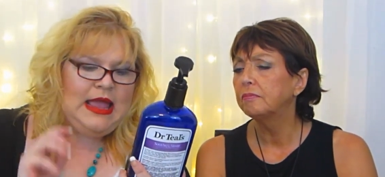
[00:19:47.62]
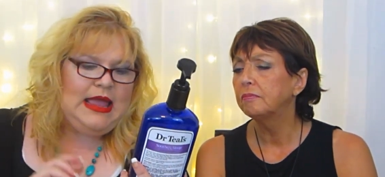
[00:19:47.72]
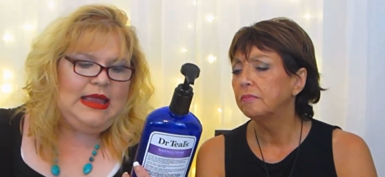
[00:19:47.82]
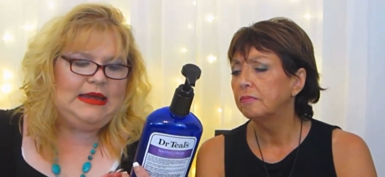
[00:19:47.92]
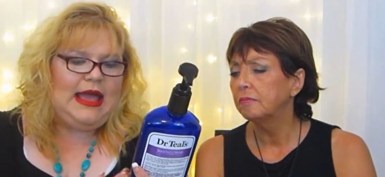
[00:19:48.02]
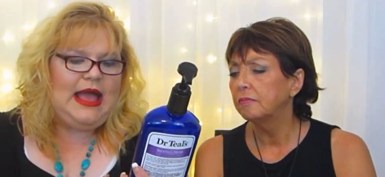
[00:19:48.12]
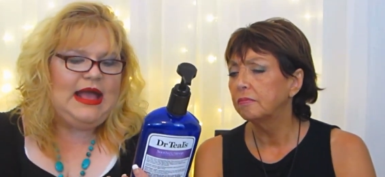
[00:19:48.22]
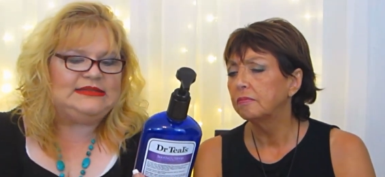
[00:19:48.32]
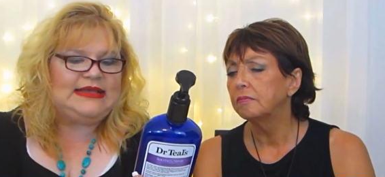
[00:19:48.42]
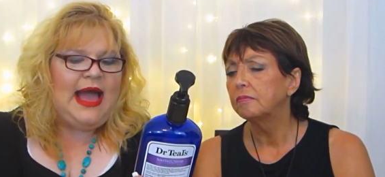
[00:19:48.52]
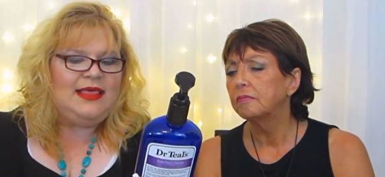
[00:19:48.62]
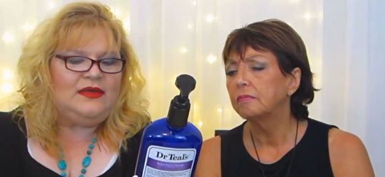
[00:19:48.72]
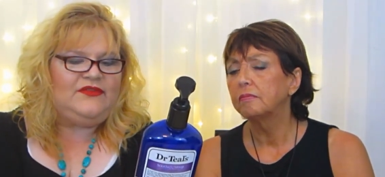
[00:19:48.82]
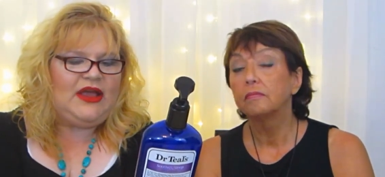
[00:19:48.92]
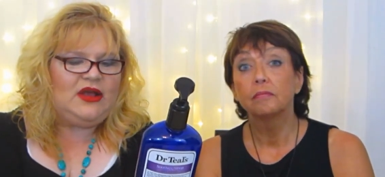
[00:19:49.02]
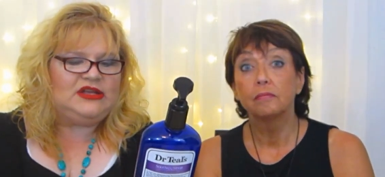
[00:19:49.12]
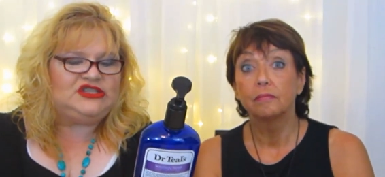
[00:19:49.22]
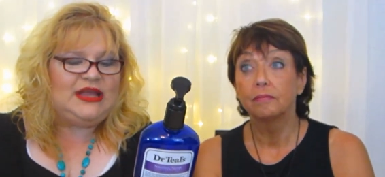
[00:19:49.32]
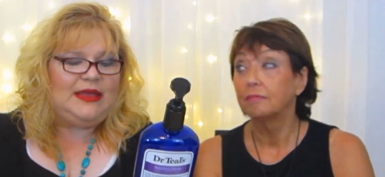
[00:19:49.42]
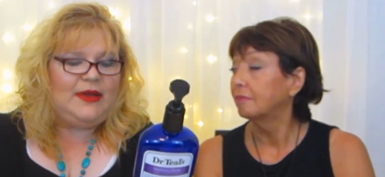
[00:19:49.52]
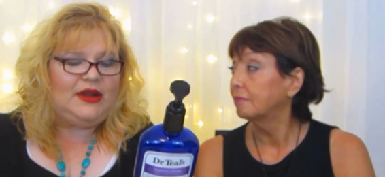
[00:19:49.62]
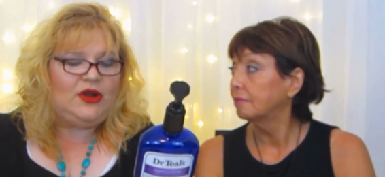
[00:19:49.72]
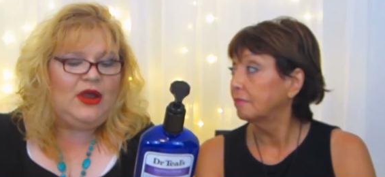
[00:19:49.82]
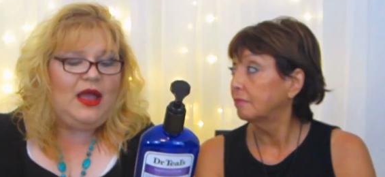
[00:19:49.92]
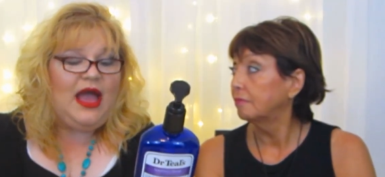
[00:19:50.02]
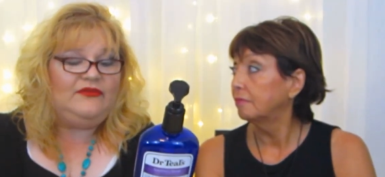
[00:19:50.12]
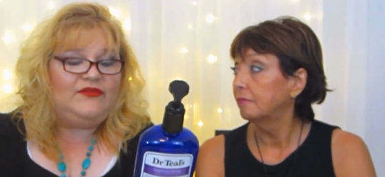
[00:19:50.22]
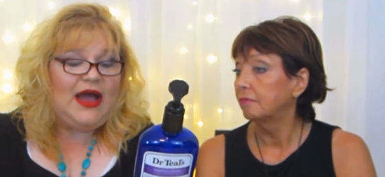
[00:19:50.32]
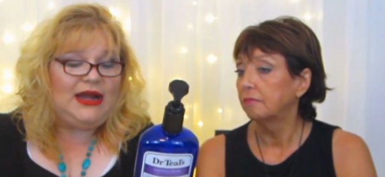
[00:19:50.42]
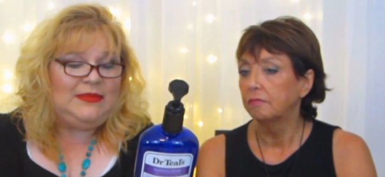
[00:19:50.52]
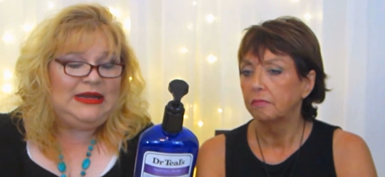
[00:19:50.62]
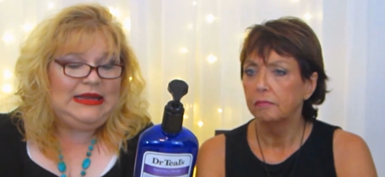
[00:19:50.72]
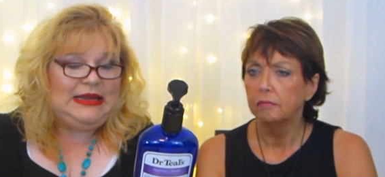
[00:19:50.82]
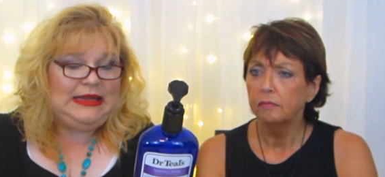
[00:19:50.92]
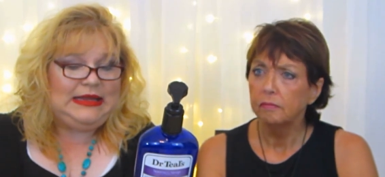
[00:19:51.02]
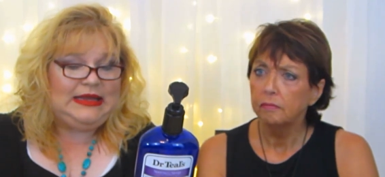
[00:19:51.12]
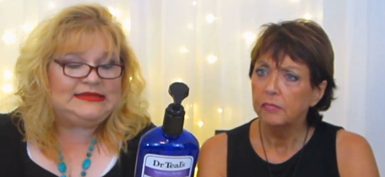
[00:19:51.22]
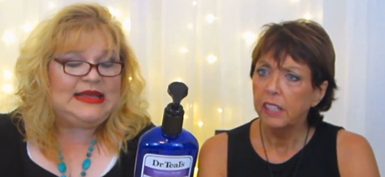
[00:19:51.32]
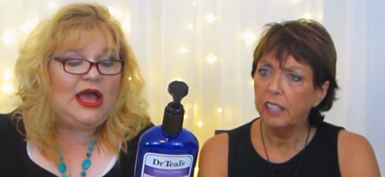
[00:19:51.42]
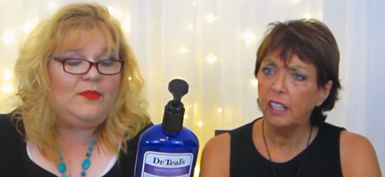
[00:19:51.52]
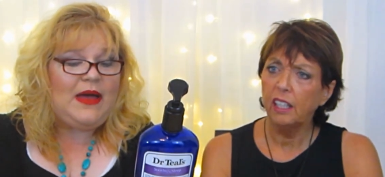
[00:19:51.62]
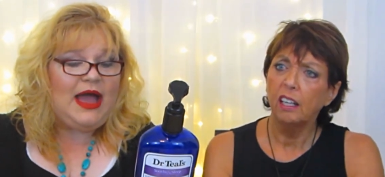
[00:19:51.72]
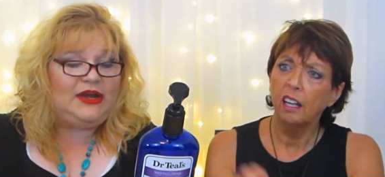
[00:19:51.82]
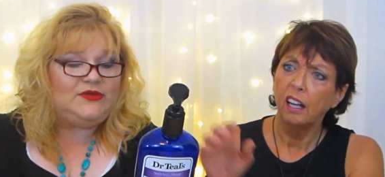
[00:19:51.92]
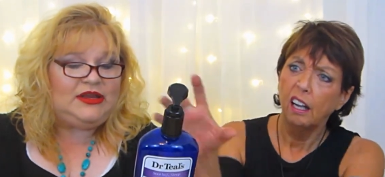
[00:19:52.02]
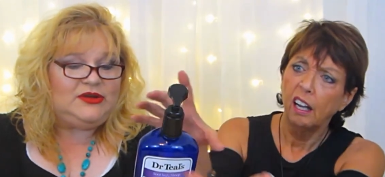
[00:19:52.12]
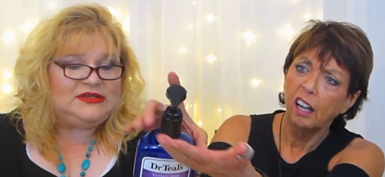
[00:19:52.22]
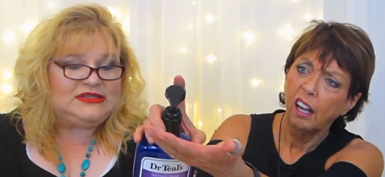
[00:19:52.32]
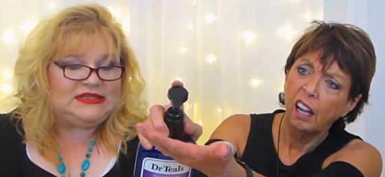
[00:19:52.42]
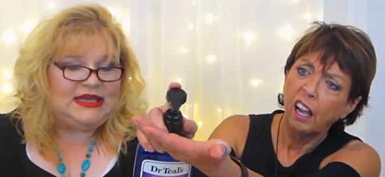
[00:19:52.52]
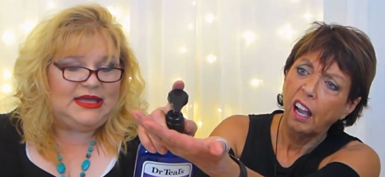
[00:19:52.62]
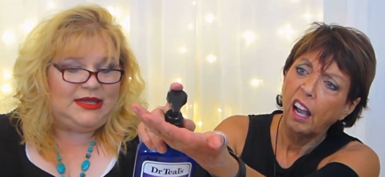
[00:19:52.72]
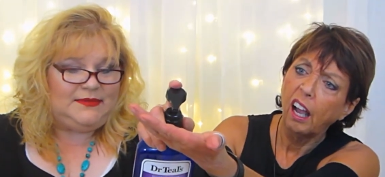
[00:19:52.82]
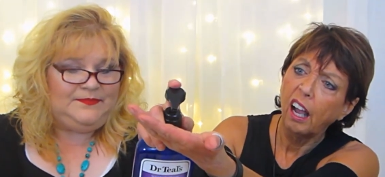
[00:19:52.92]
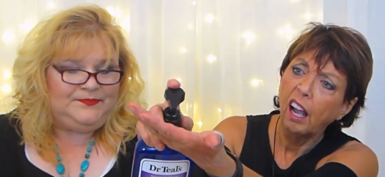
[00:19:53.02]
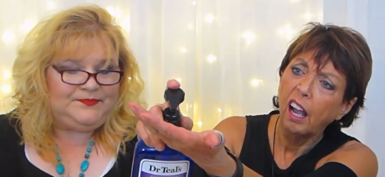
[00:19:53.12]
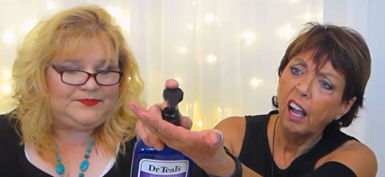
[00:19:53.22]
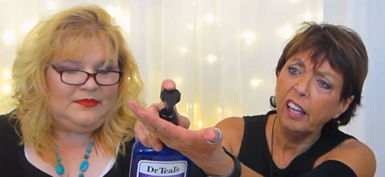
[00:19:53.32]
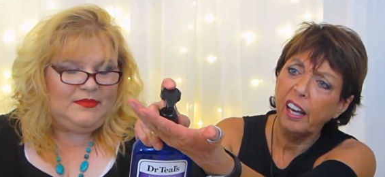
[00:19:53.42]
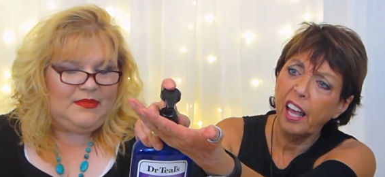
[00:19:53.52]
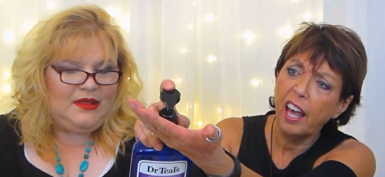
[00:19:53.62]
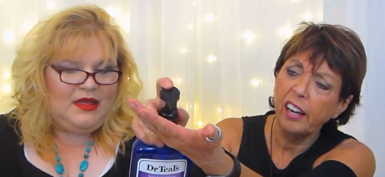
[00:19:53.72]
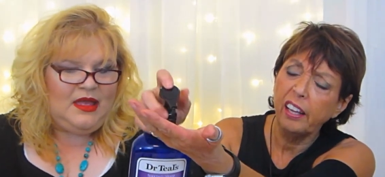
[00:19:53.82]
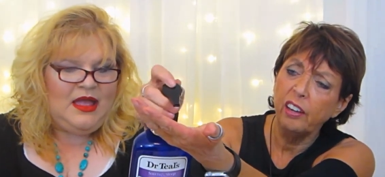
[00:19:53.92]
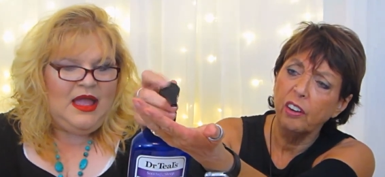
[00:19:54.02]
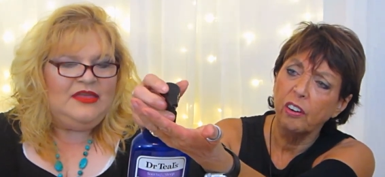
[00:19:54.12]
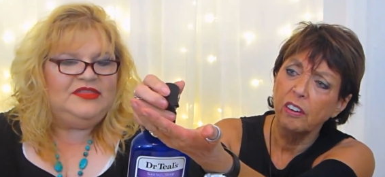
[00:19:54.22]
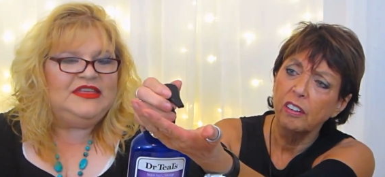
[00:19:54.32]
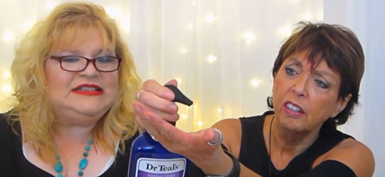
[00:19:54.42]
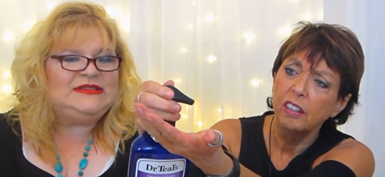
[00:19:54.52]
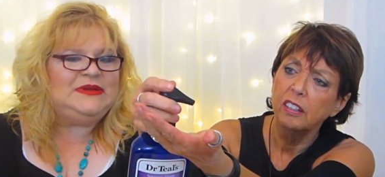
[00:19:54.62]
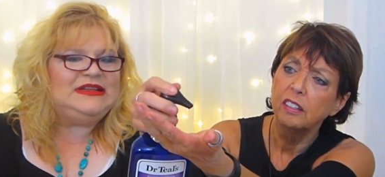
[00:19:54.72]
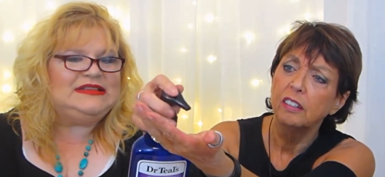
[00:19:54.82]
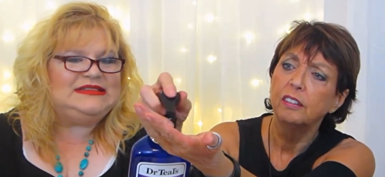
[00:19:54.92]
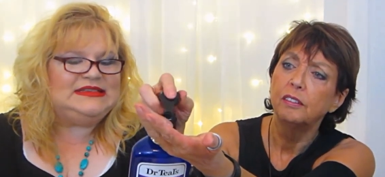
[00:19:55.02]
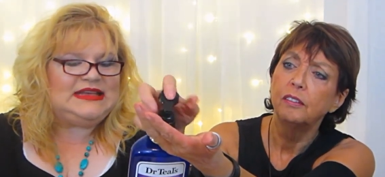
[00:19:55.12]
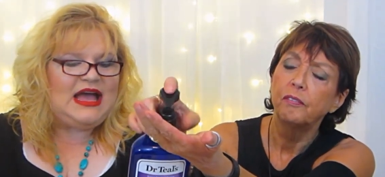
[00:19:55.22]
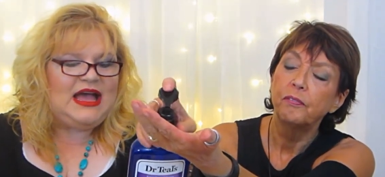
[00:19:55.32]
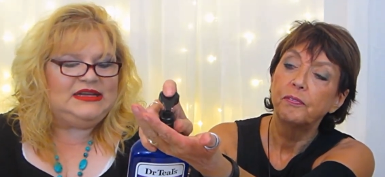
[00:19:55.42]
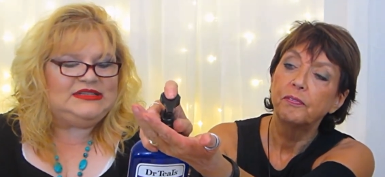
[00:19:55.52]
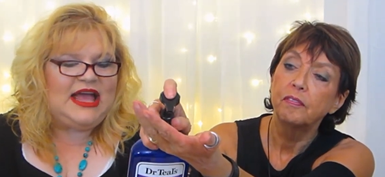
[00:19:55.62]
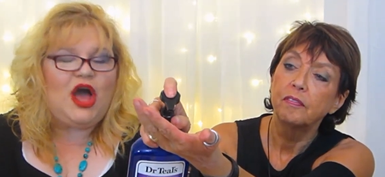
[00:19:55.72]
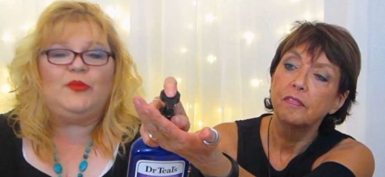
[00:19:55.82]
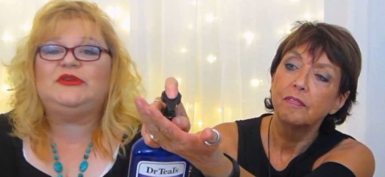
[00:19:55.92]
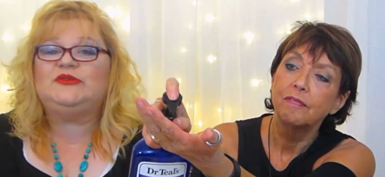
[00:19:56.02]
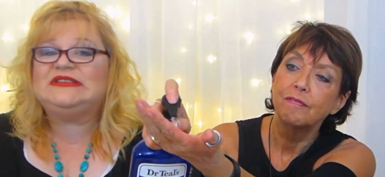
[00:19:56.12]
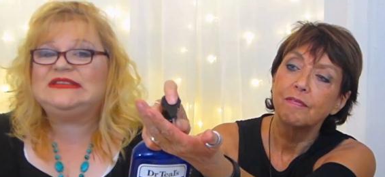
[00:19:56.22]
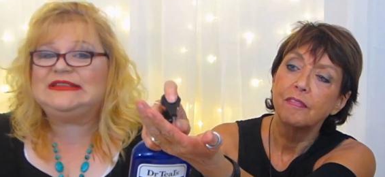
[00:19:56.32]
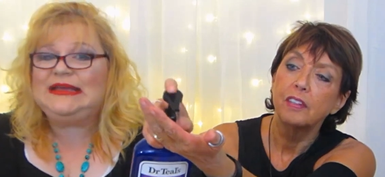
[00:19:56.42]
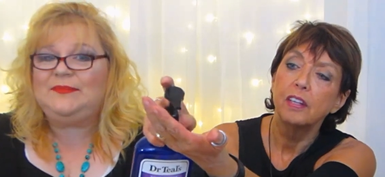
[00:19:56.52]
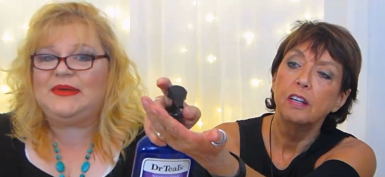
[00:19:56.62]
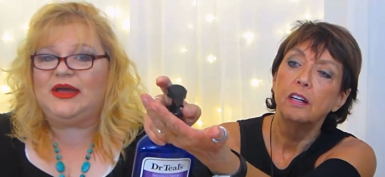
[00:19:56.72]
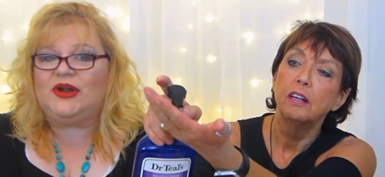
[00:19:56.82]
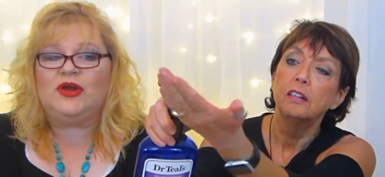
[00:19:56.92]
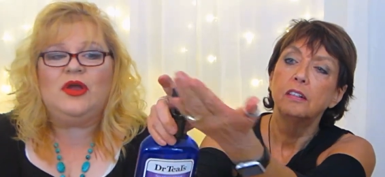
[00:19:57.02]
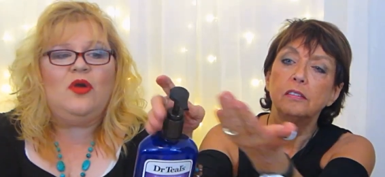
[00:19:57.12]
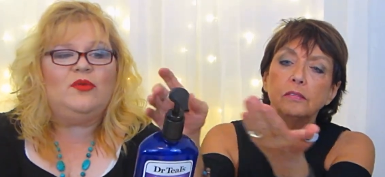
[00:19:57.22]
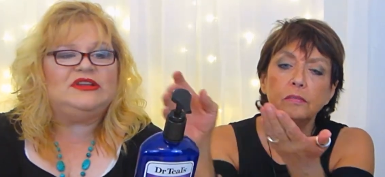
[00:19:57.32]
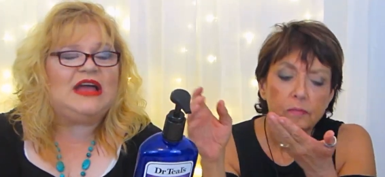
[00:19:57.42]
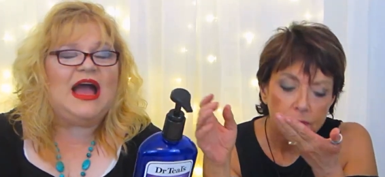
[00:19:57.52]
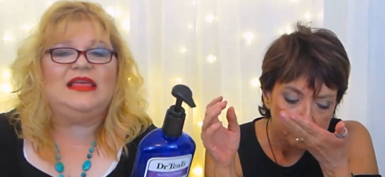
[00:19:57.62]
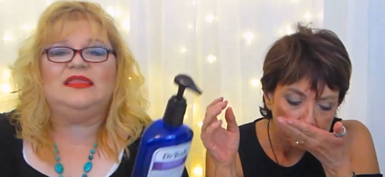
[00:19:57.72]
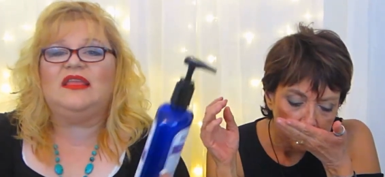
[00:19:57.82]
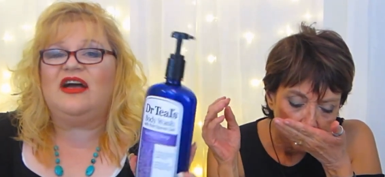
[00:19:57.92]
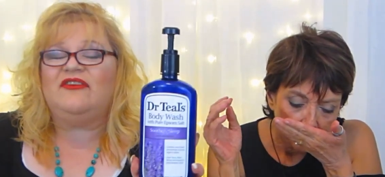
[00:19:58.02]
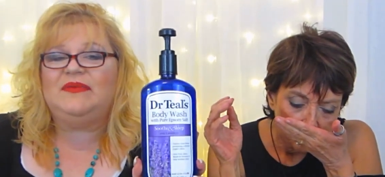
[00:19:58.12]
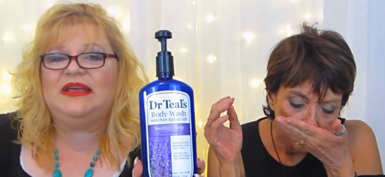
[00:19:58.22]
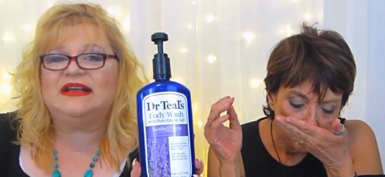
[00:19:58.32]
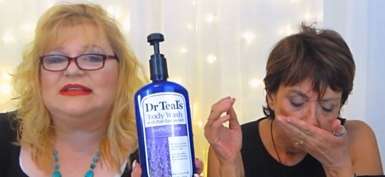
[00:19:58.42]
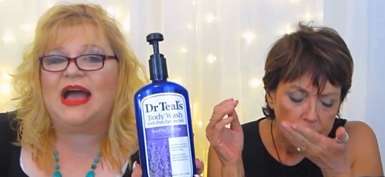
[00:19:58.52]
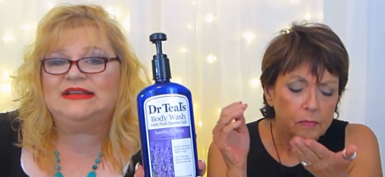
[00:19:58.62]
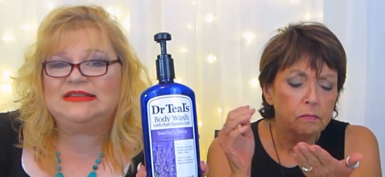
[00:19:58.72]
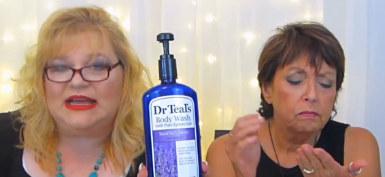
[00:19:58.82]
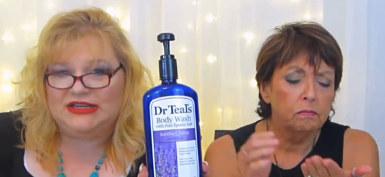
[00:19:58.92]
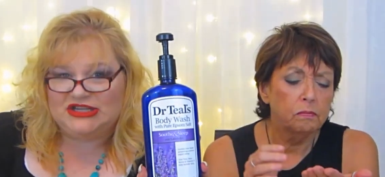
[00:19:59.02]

Speaker 1: It has aloe vera, shea butter, and vitamin E to help hydrate your skin.
Speaker 2: Get out of here.
Speaker 1: This one is designed to help you sleep better, which I love because I tend to